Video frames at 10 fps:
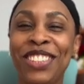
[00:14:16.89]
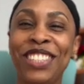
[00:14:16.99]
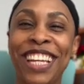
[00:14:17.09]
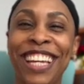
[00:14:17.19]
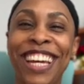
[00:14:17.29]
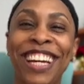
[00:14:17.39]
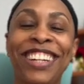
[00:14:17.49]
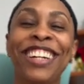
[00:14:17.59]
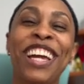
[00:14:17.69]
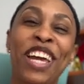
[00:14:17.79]
you take
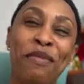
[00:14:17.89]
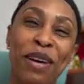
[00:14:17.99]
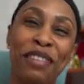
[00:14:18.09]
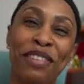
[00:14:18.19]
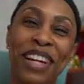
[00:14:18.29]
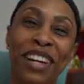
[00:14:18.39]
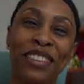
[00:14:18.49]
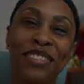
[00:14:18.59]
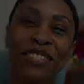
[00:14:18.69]
care and bye for now.